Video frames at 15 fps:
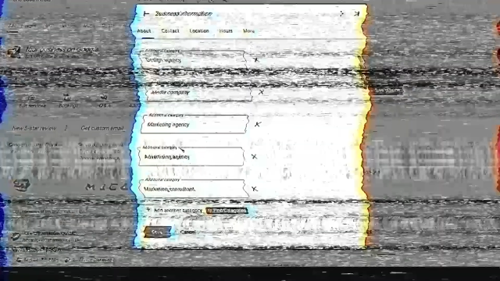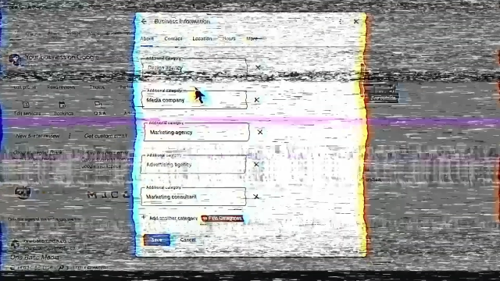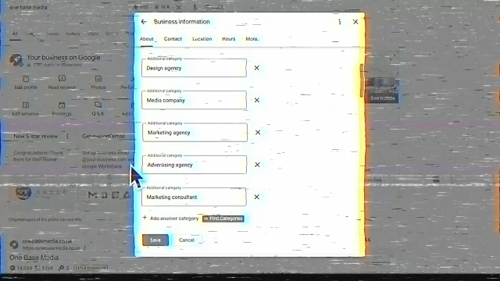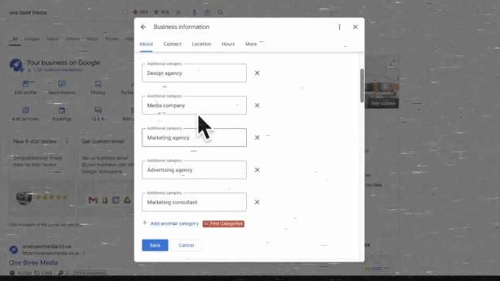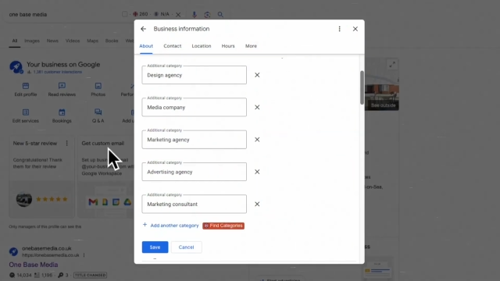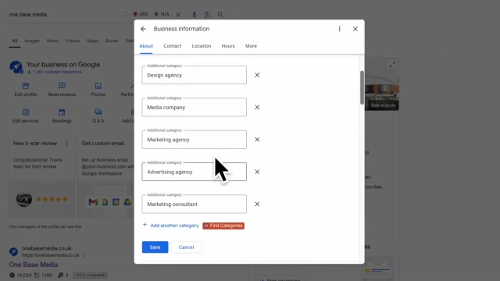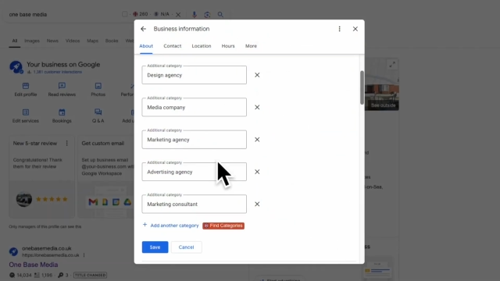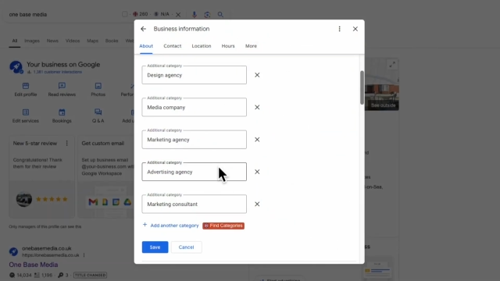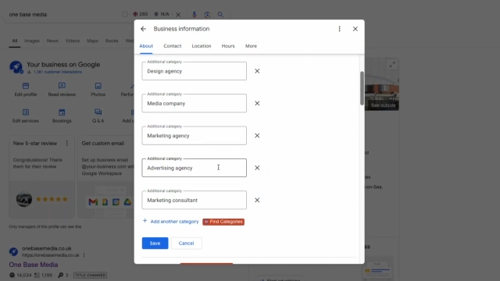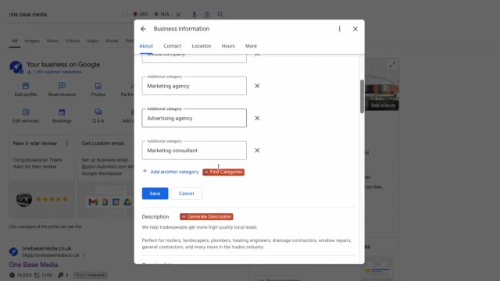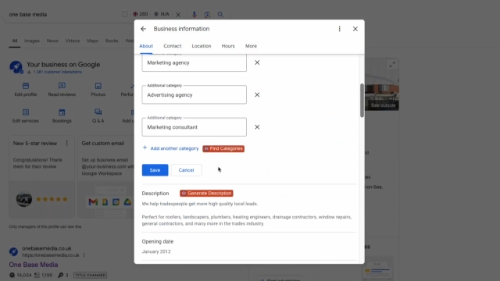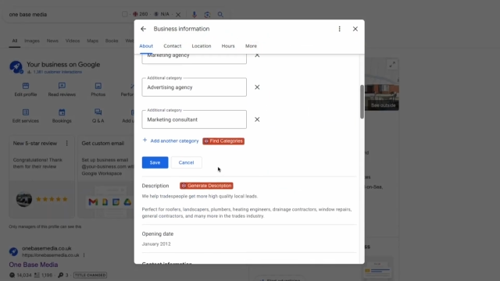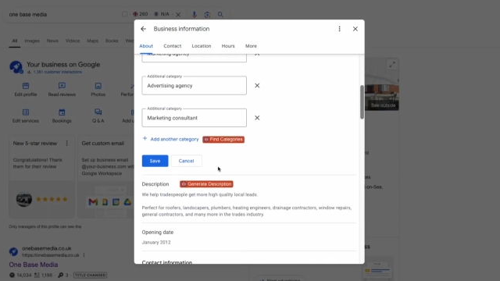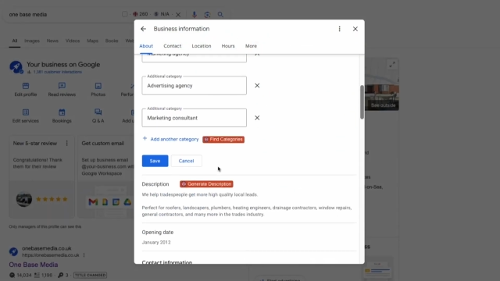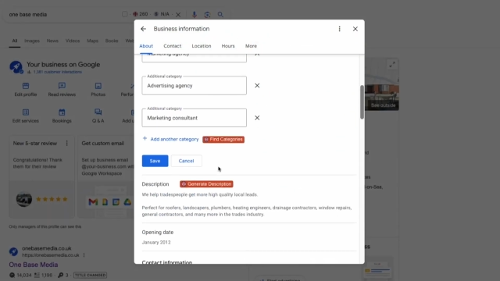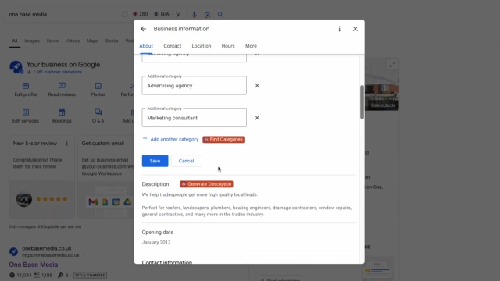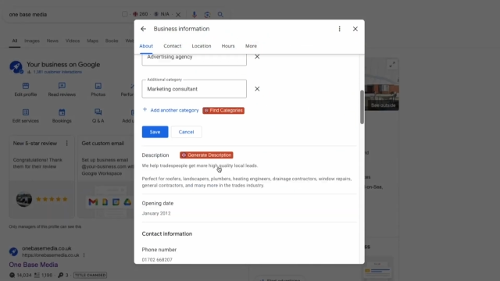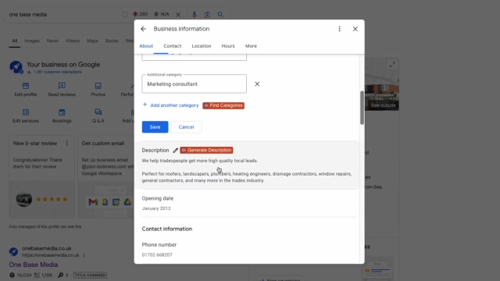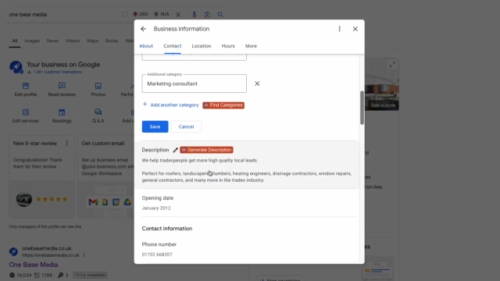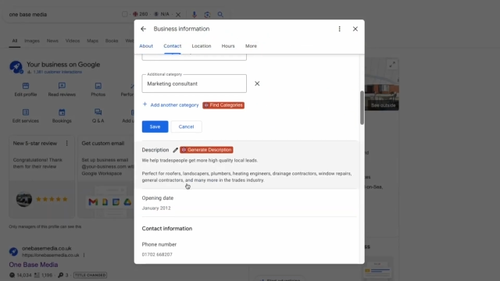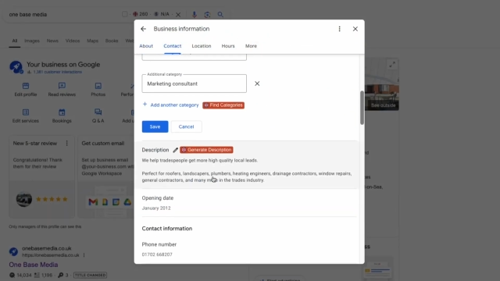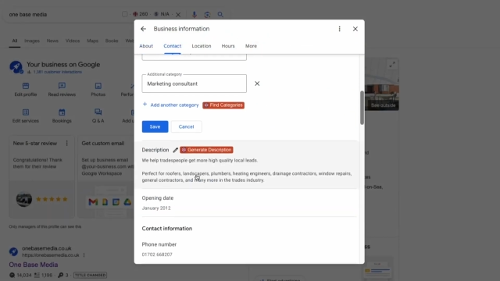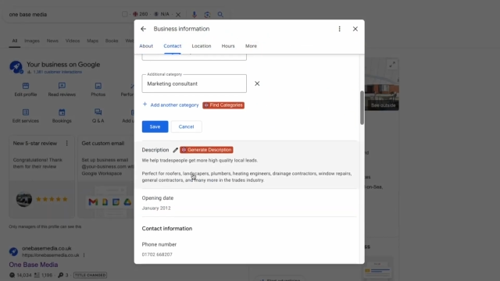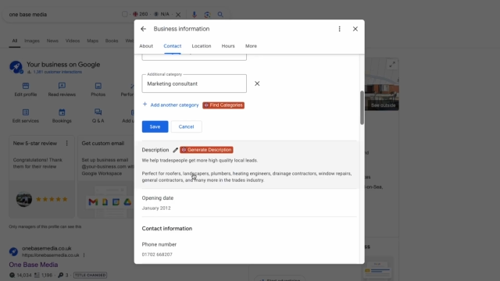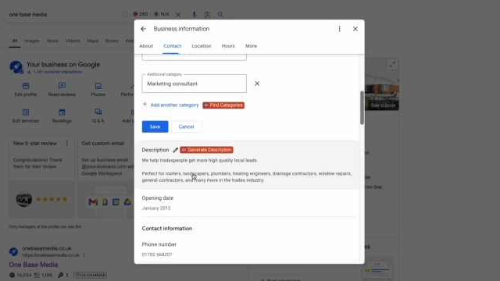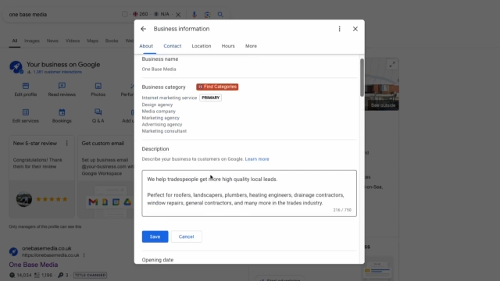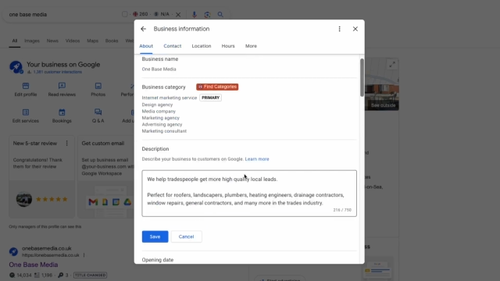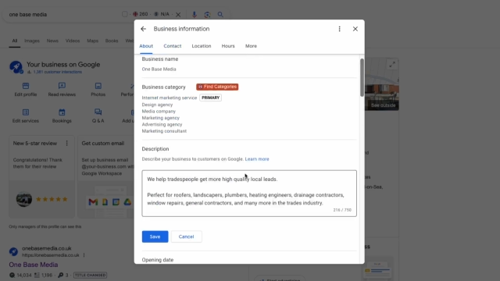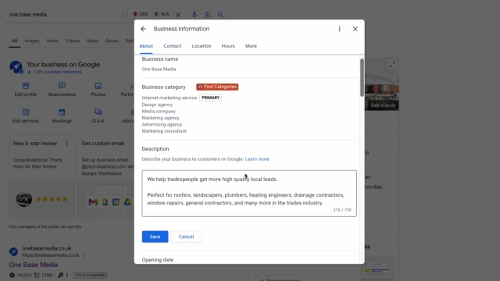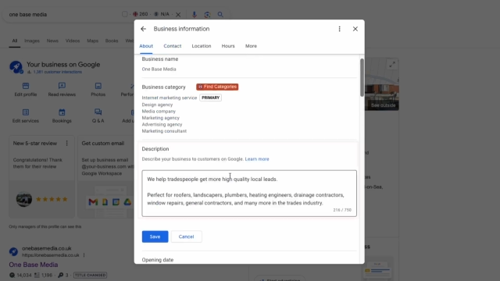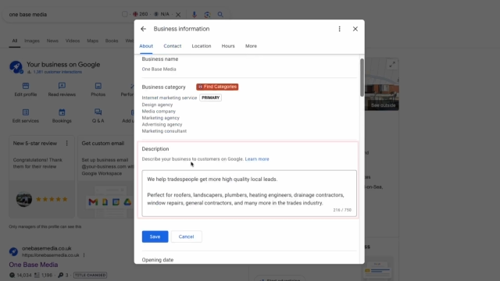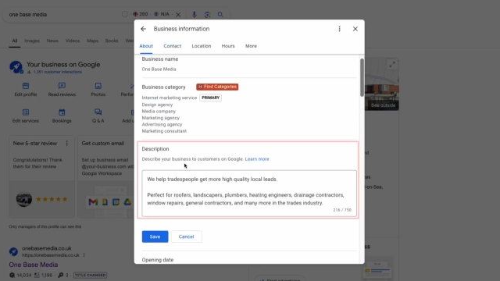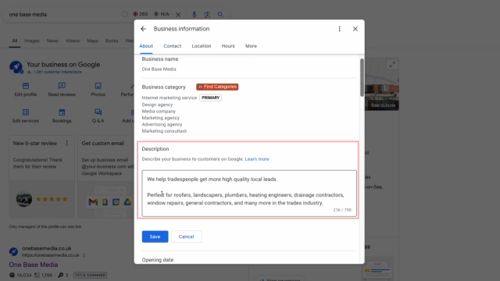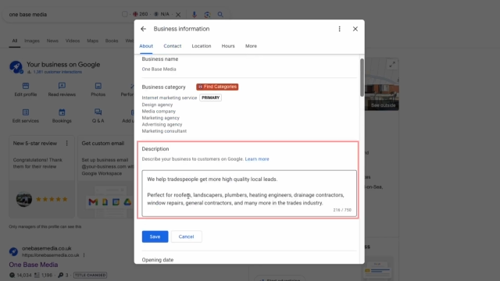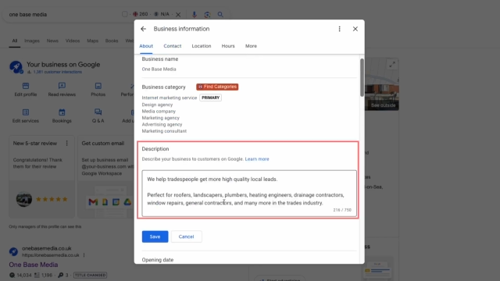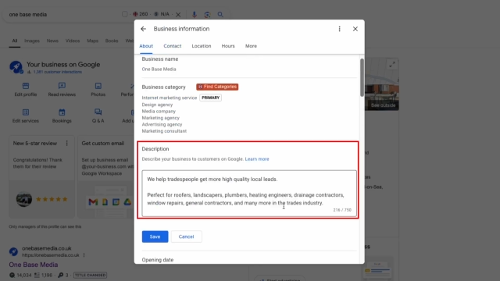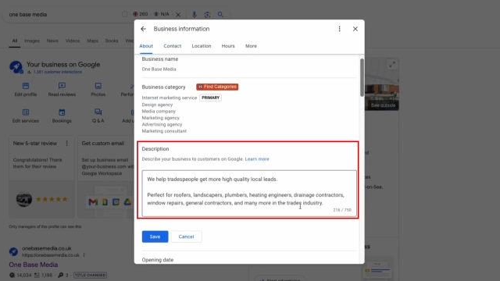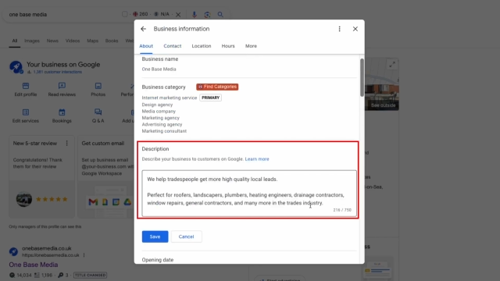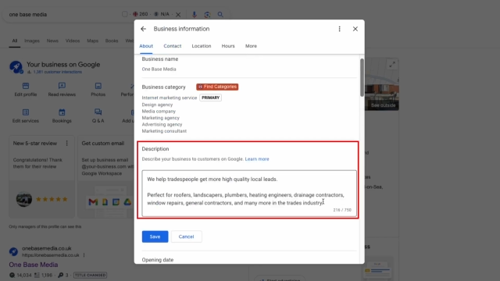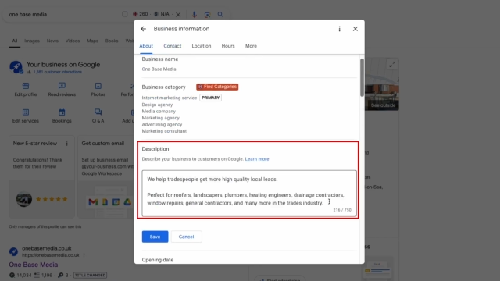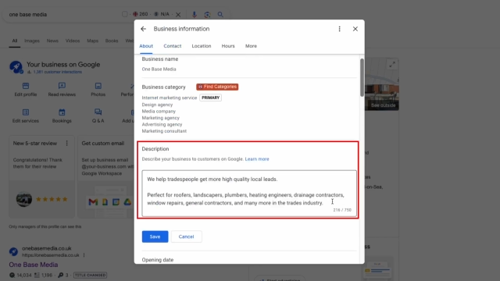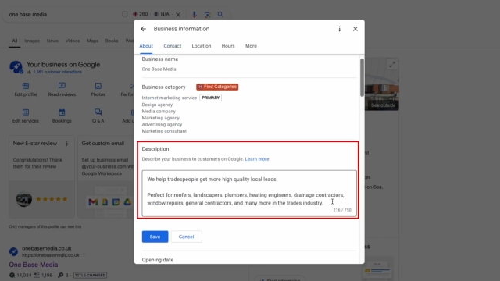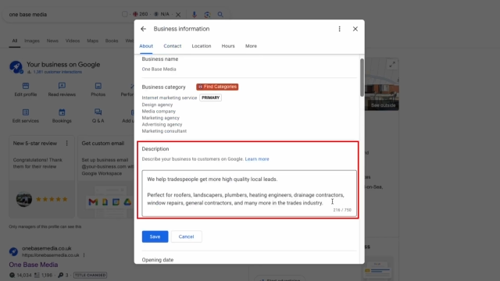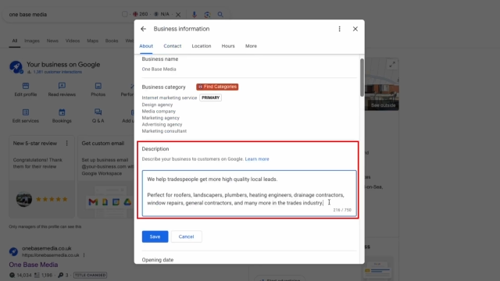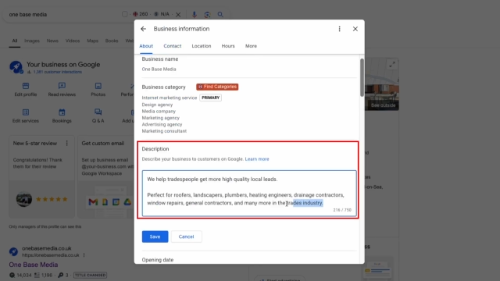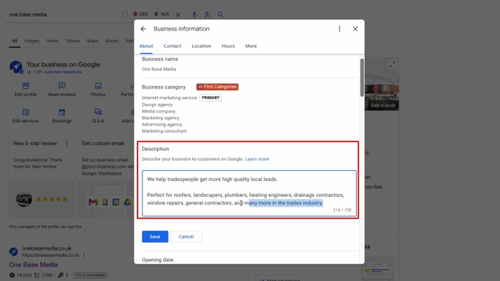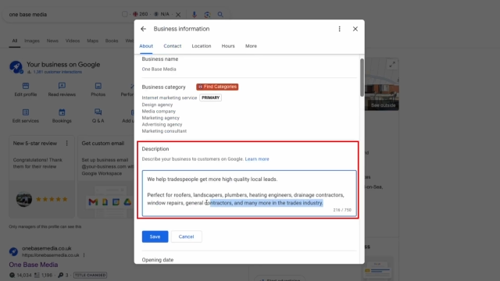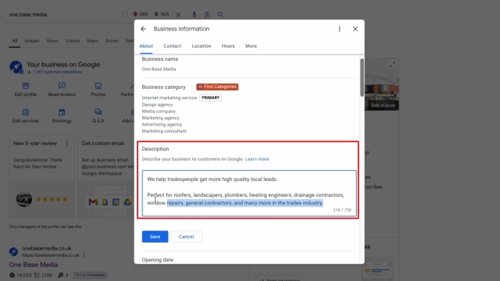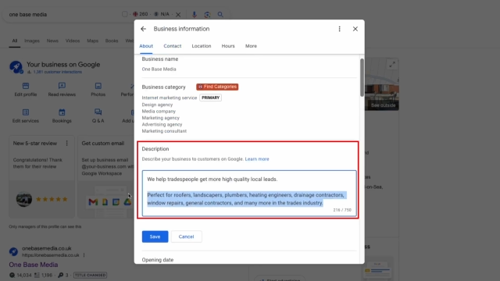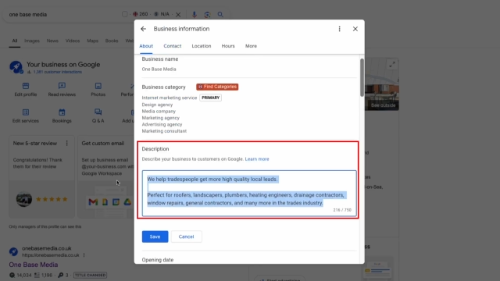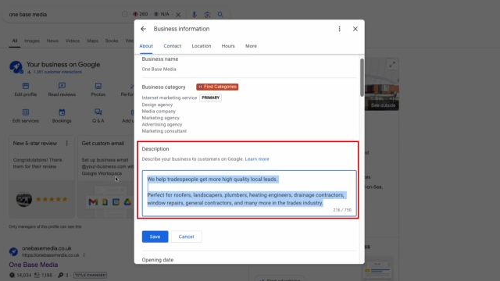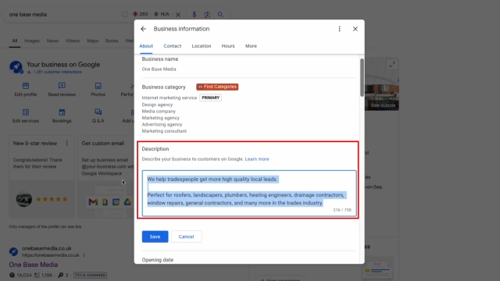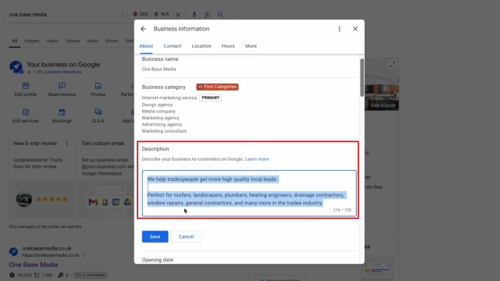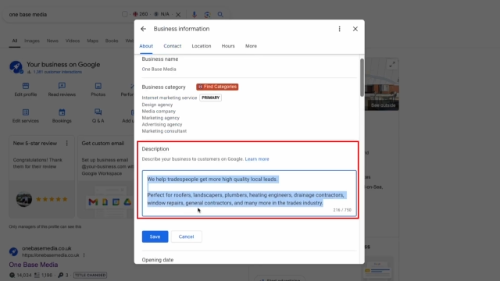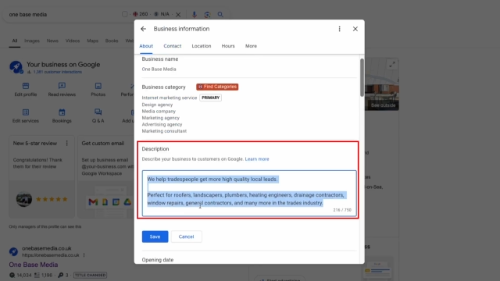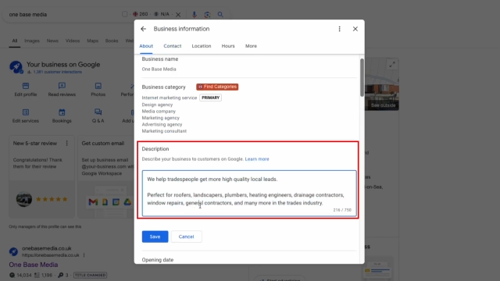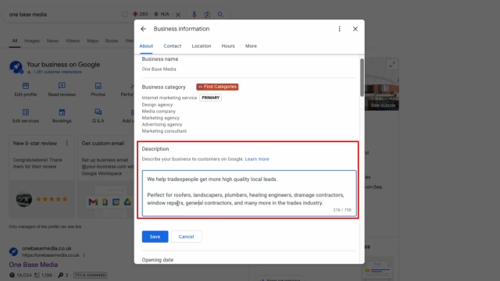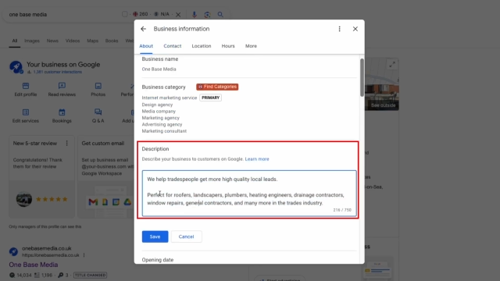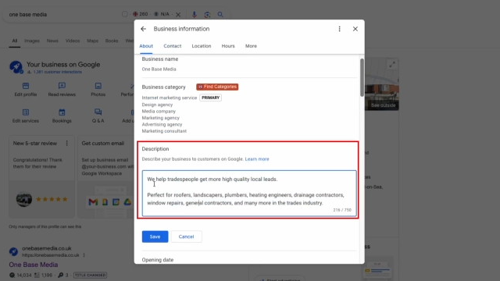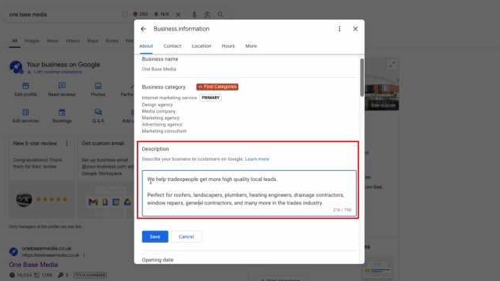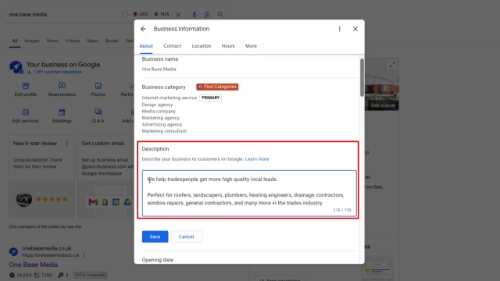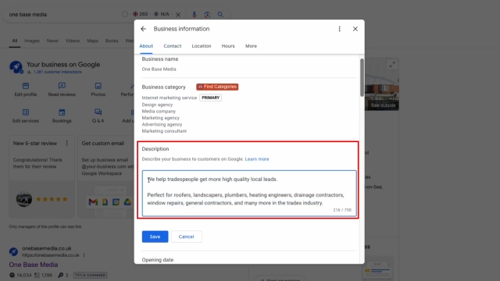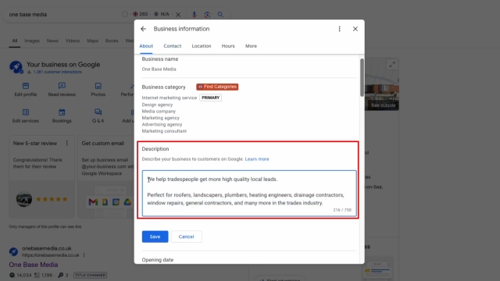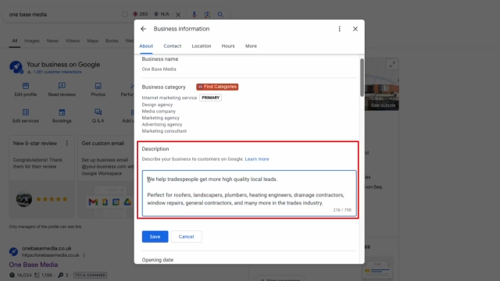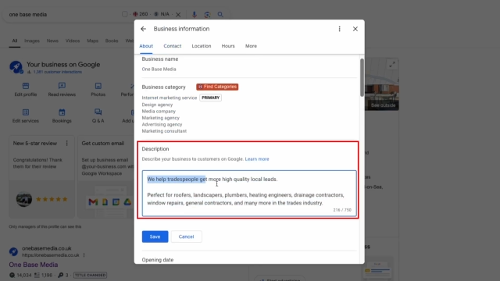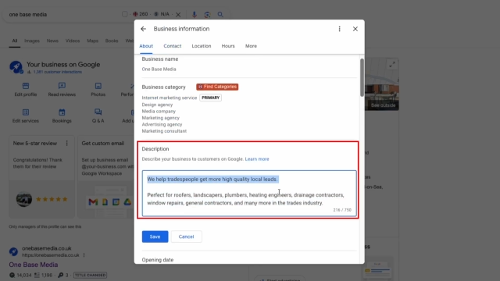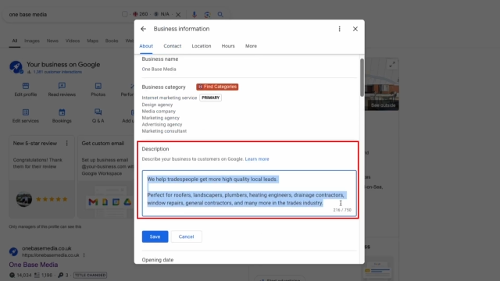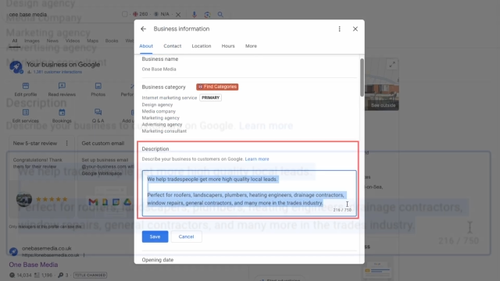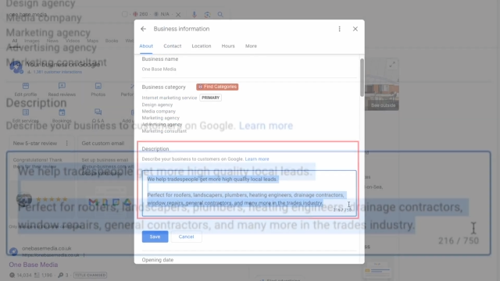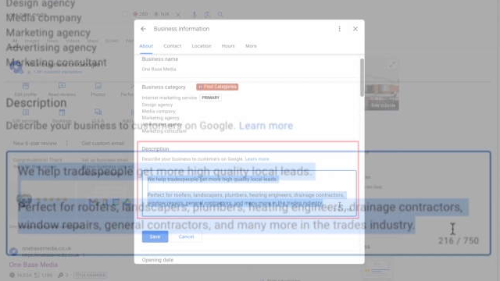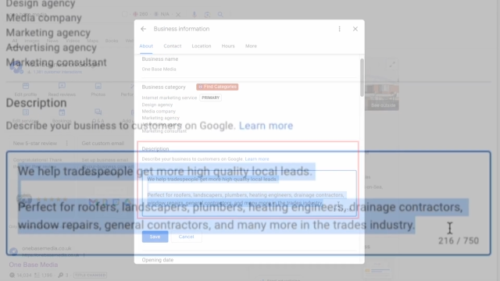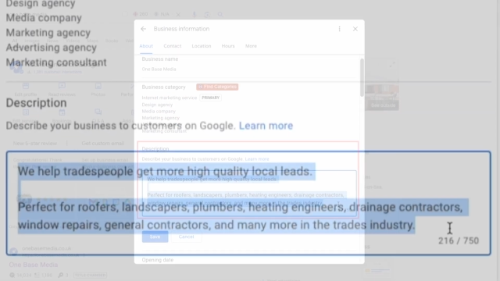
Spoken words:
[unreadable: no face in view]